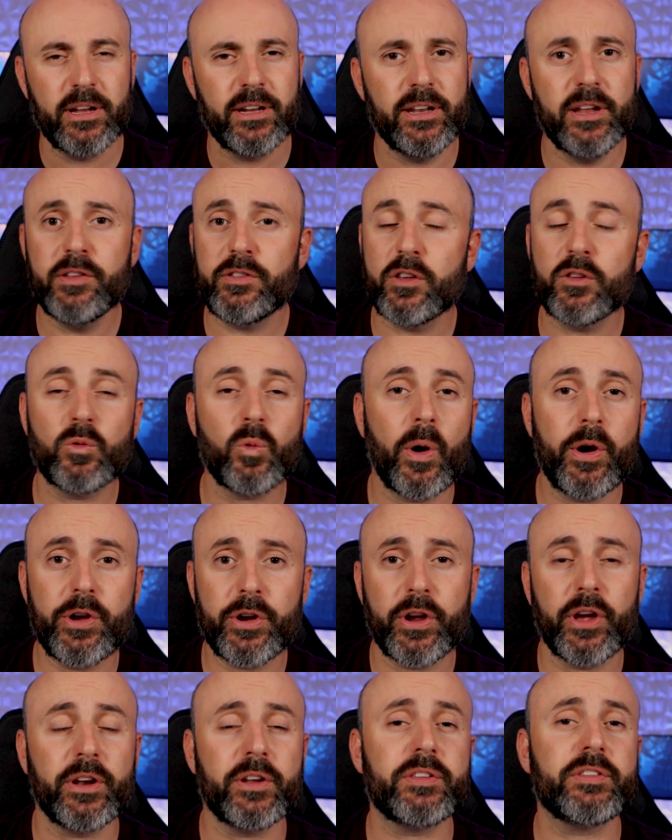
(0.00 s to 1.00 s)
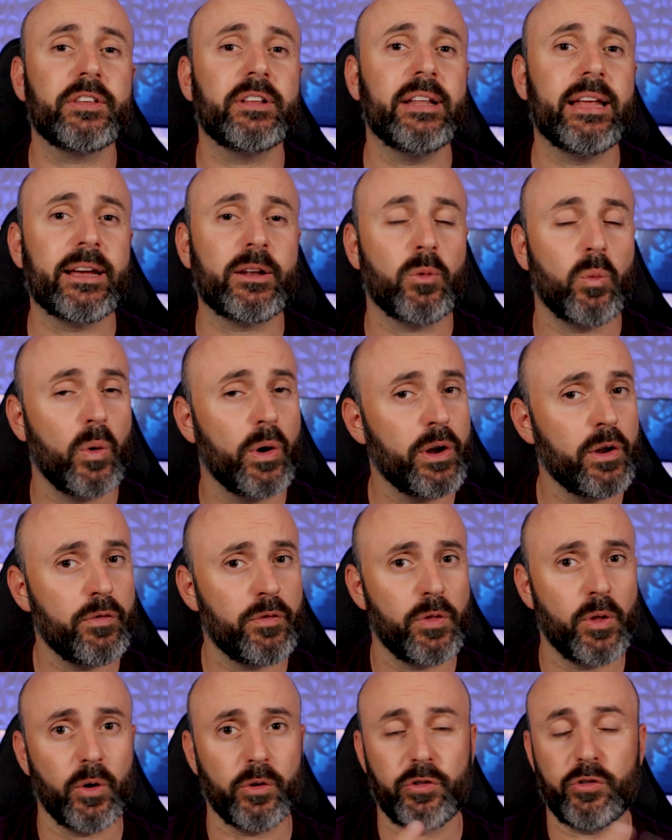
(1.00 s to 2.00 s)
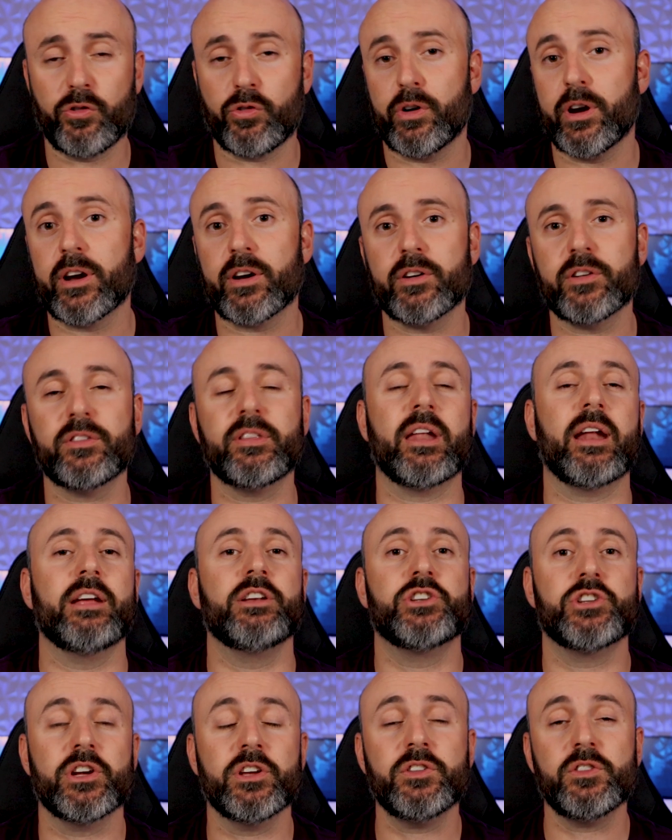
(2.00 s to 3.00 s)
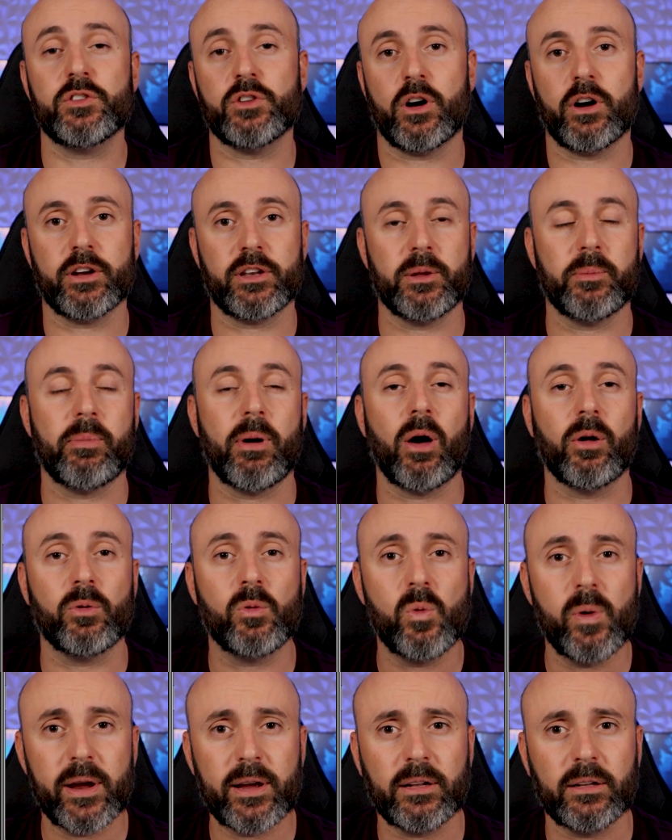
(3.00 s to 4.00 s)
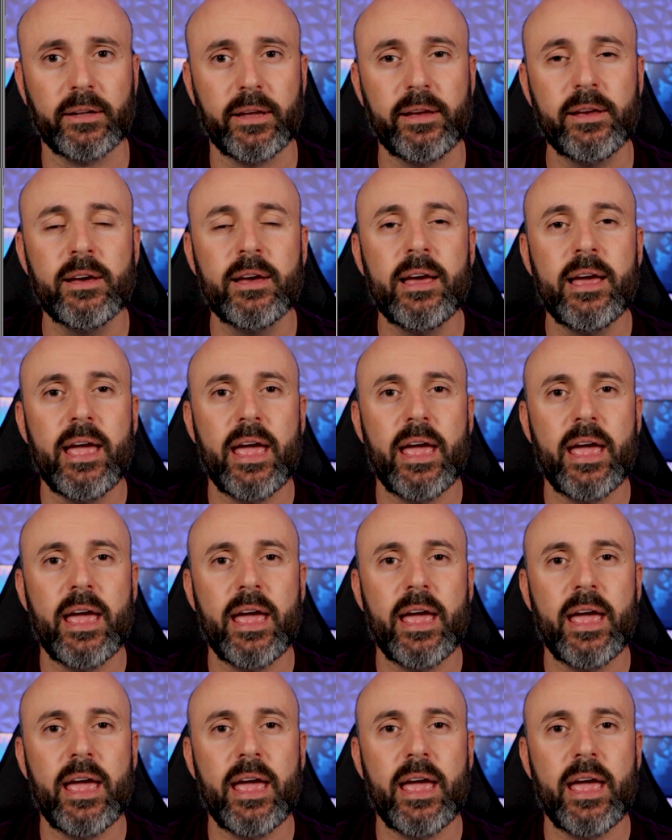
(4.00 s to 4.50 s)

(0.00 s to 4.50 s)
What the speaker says: This is where you're gonna select one of those triggers that I just talked about quickly,